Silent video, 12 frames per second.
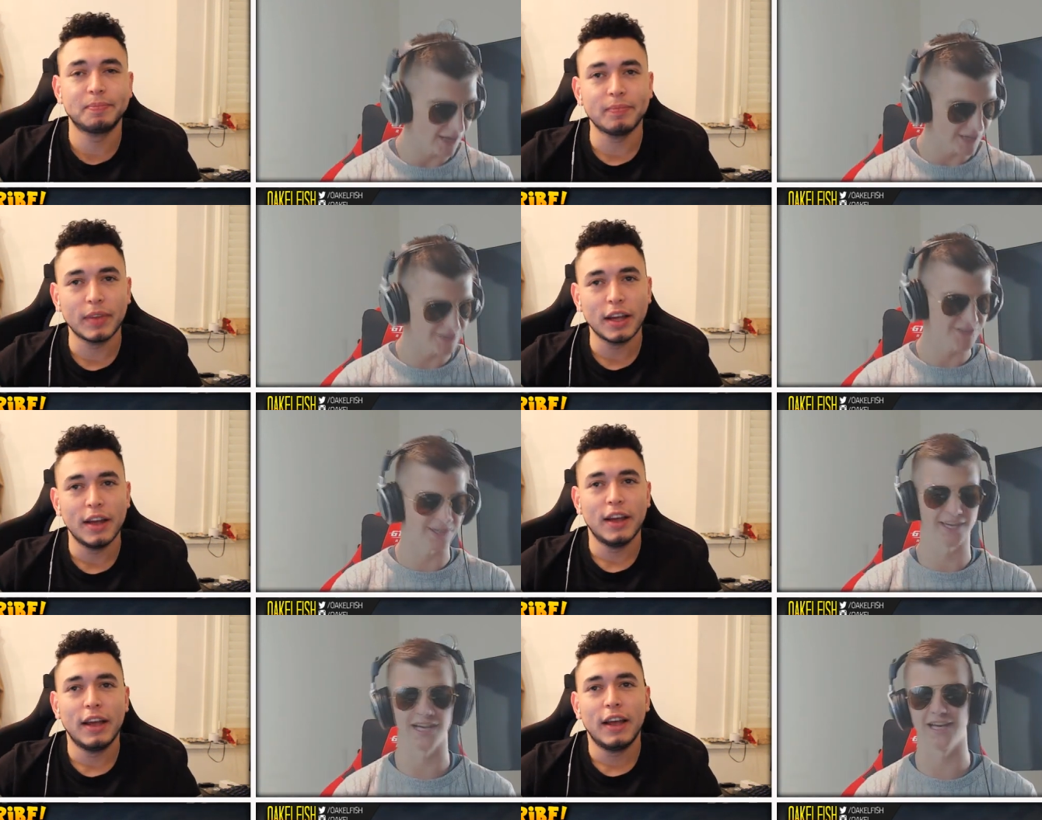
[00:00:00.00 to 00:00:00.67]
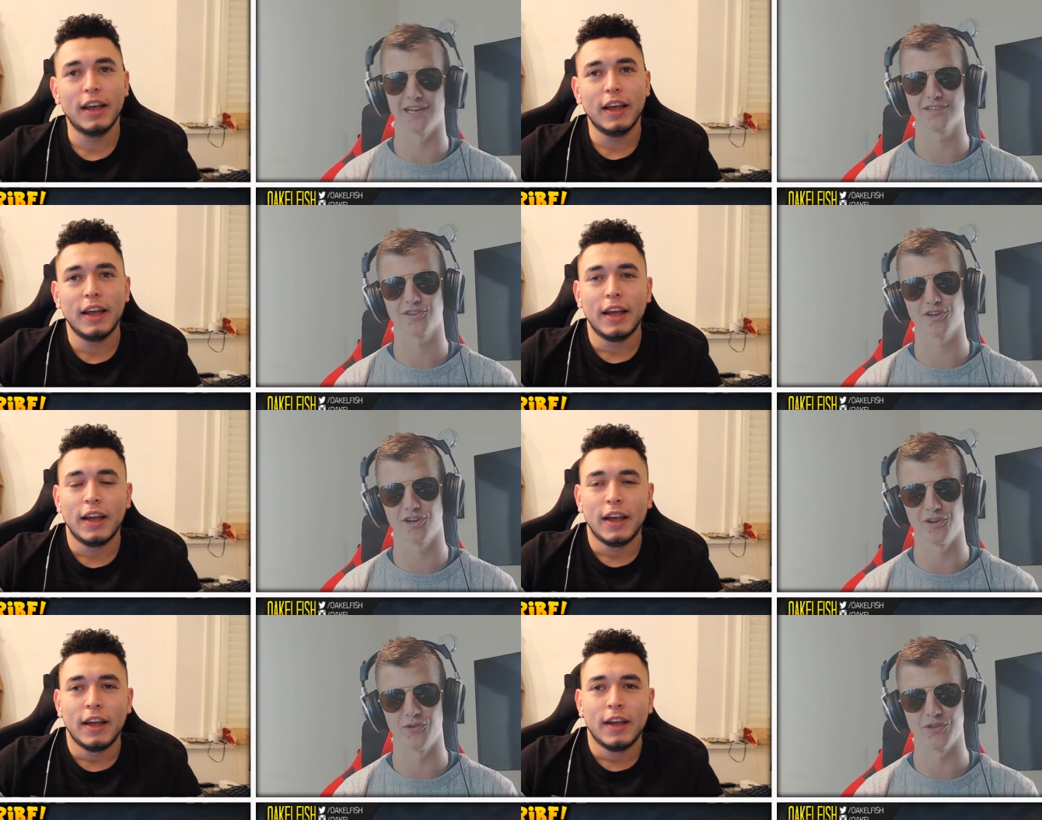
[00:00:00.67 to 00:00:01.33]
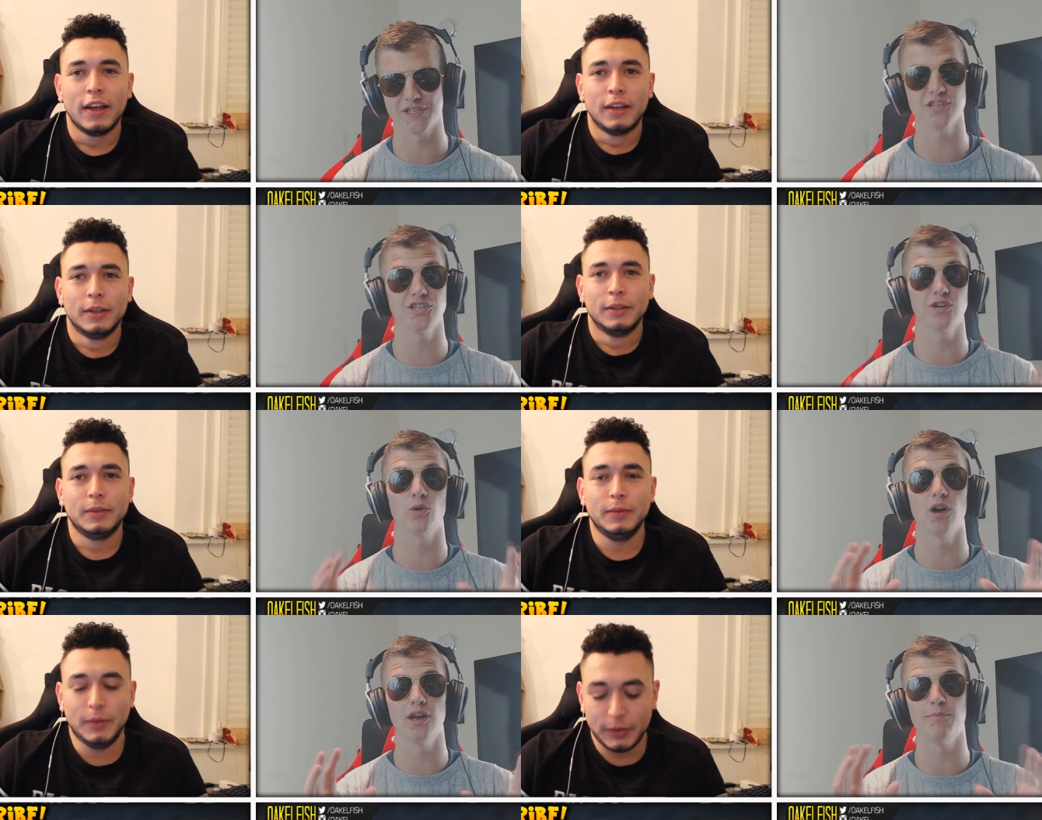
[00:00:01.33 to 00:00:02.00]
Speaker 1: Yes. Okay, let's go. This is
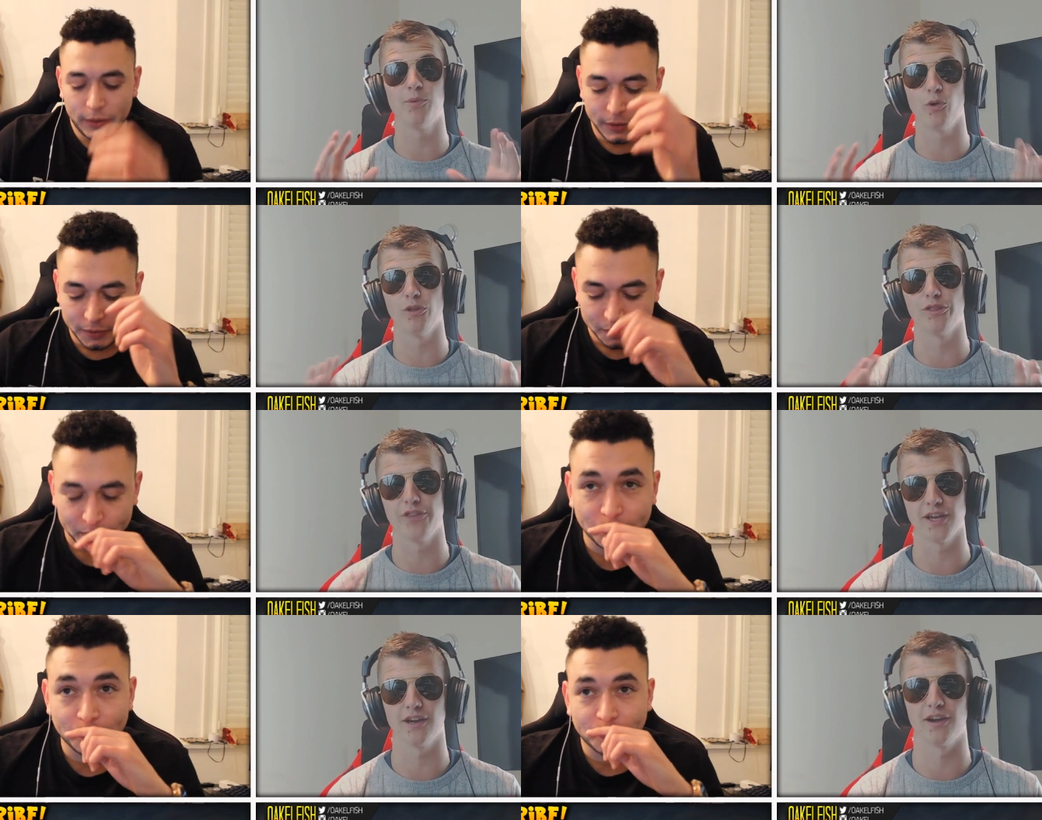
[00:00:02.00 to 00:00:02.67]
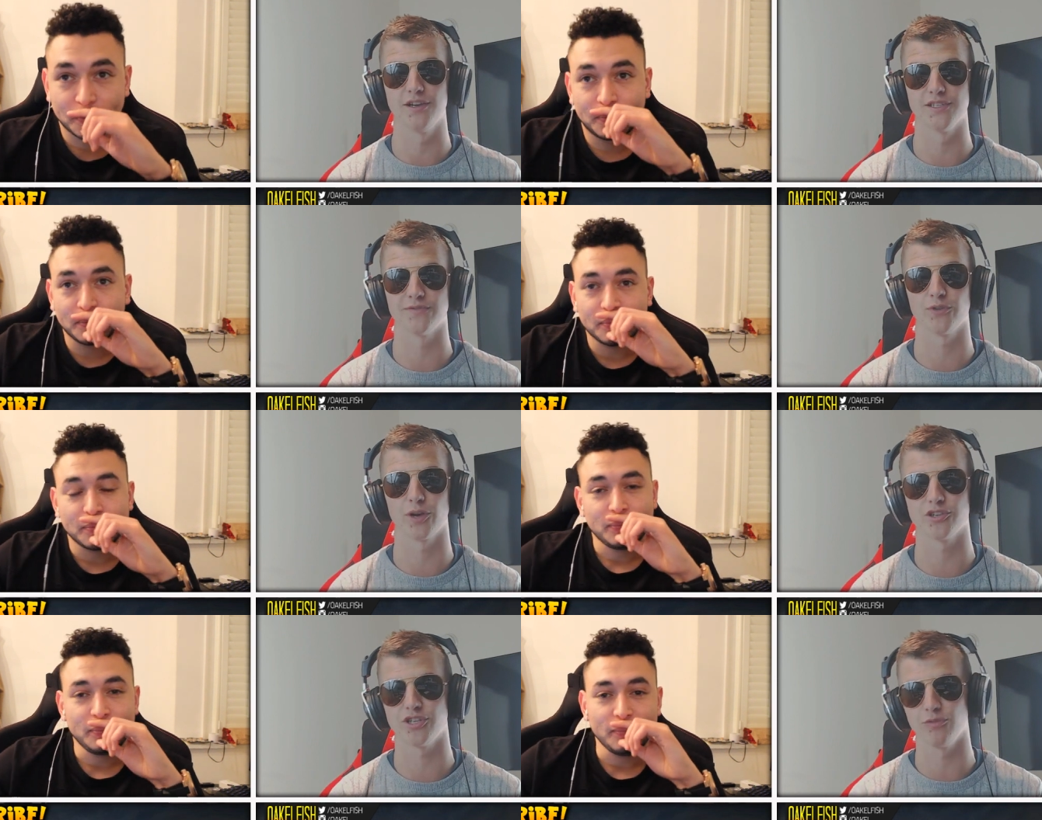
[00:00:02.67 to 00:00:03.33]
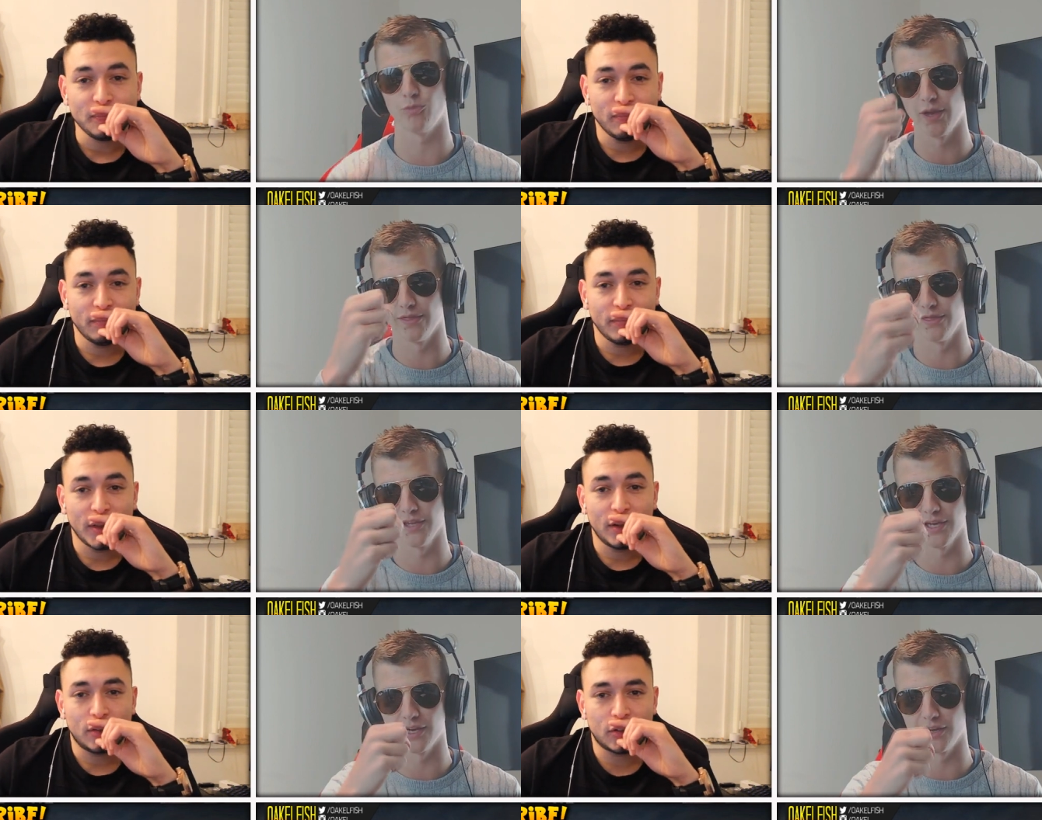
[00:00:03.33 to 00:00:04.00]
actually quite an important thing, guys. If you actually
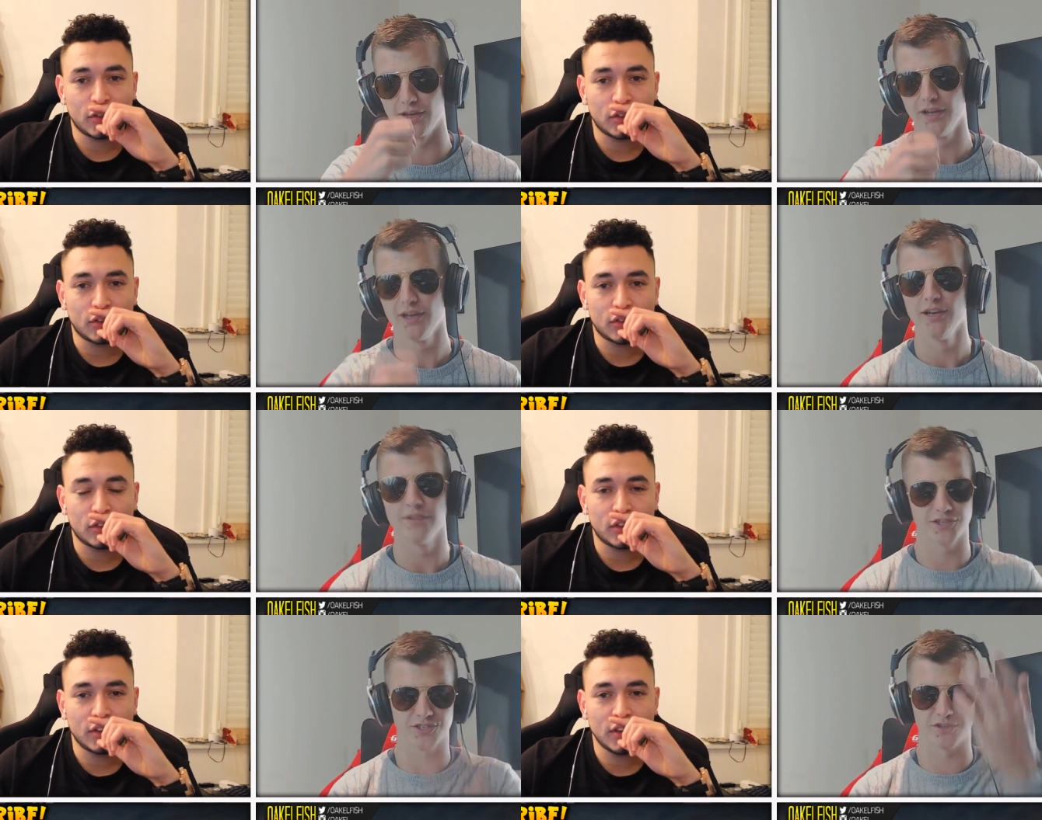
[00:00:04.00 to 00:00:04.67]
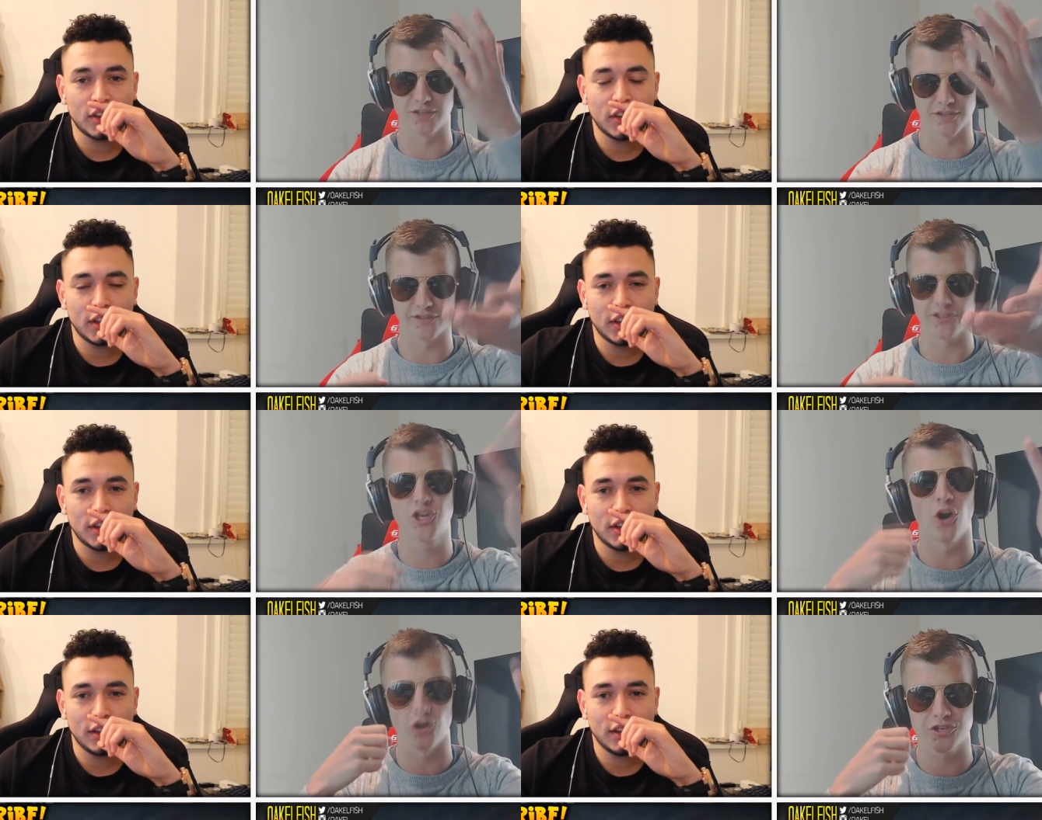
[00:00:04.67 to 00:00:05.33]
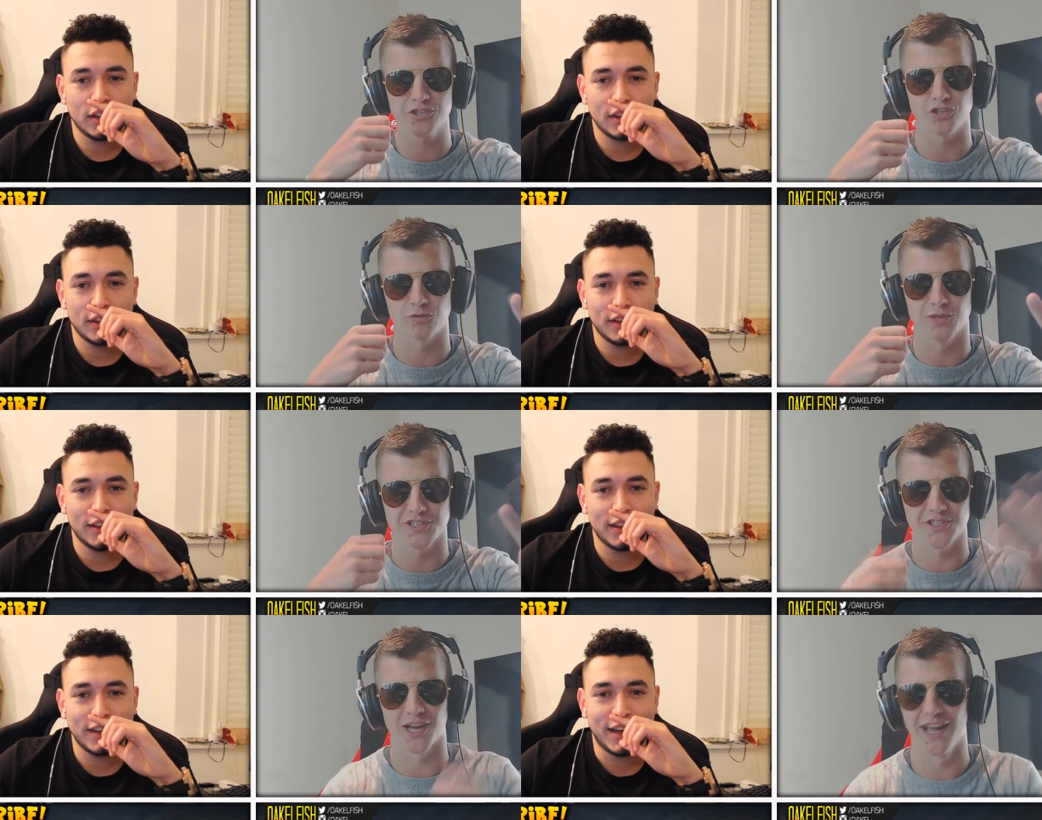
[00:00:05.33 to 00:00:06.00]
win the uh, the, the, the toss, should
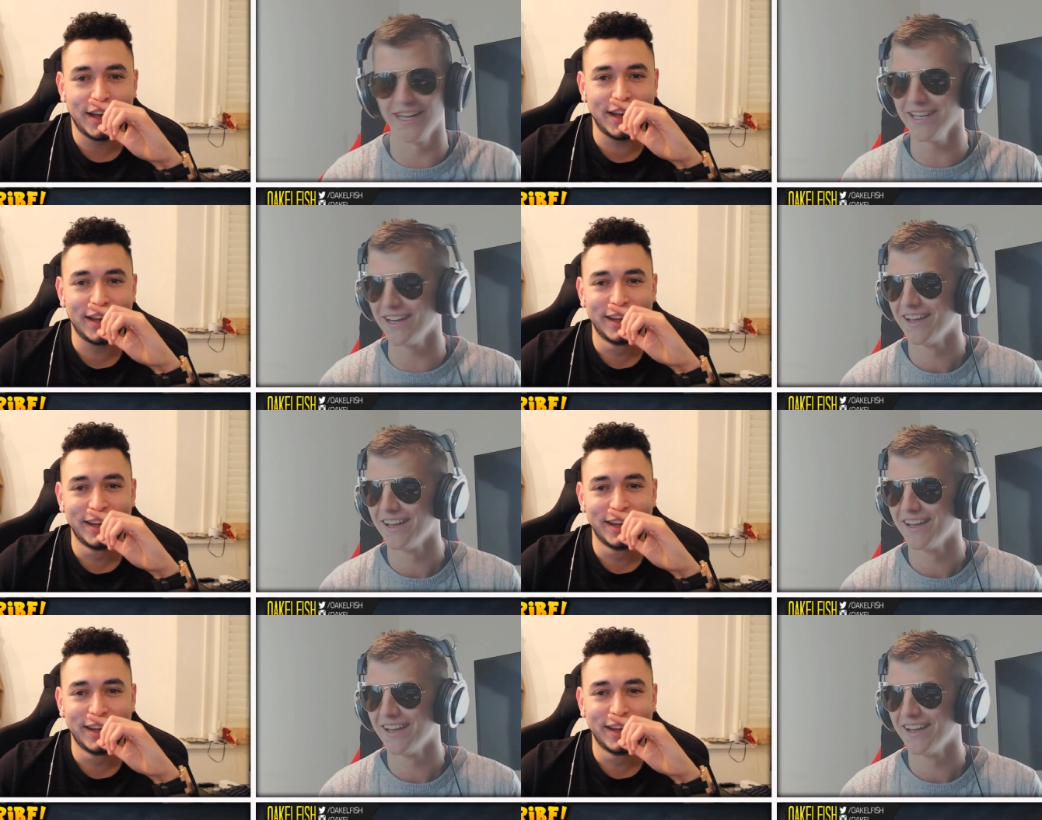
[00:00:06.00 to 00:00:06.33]
we say,